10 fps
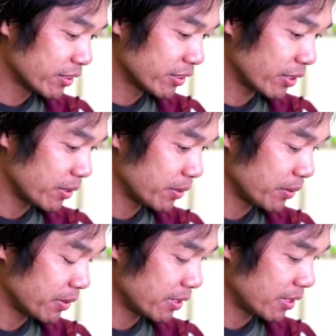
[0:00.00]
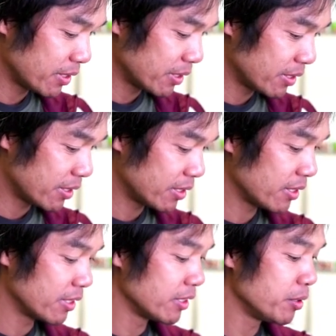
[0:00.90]
so
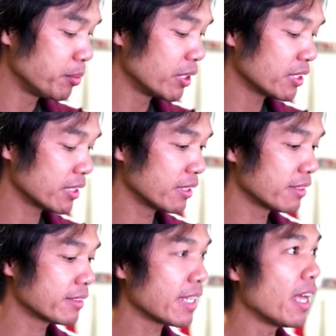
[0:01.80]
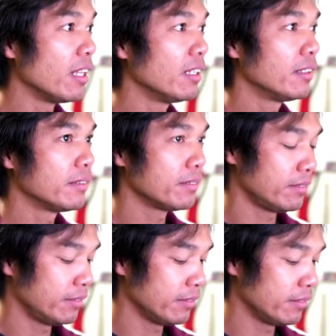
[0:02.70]
you push sell
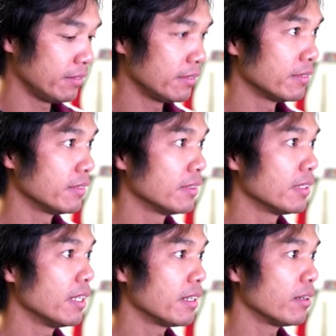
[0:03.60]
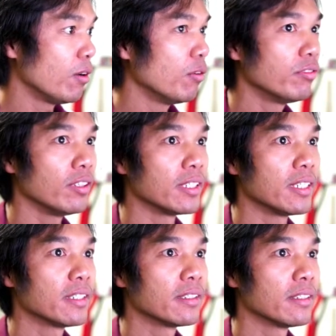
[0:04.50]
and then
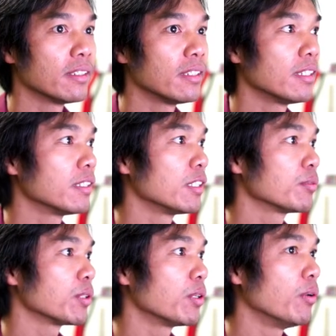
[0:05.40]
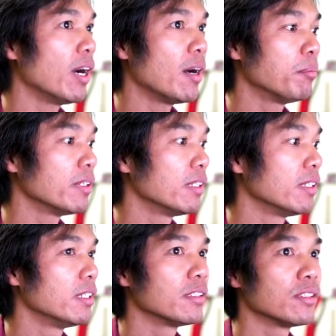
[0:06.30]
hopefully this will go up
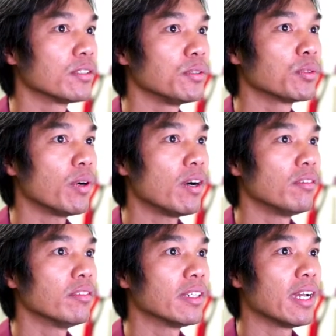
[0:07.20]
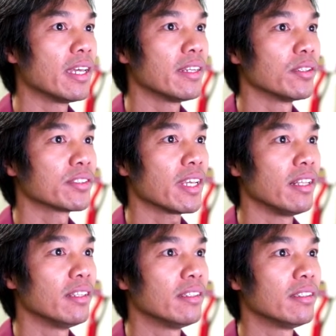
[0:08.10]
to 212 and it'll
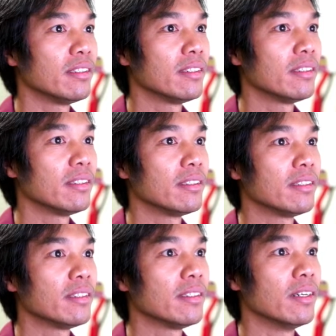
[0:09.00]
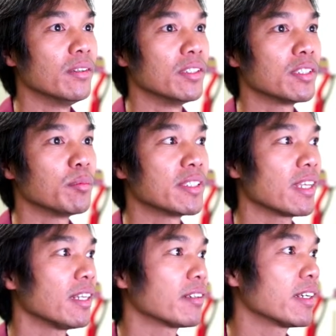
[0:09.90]
sell. Oh, it should be
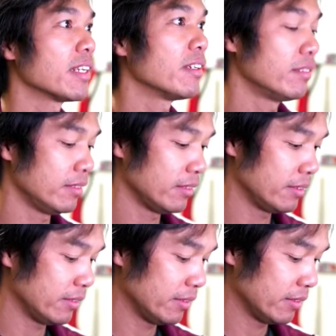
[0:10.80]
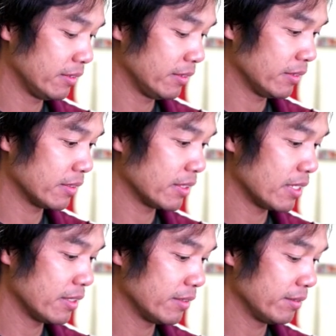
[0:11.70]
selling right now.
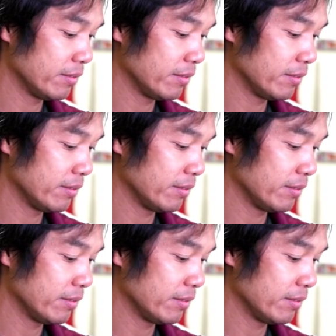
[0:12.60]
Okay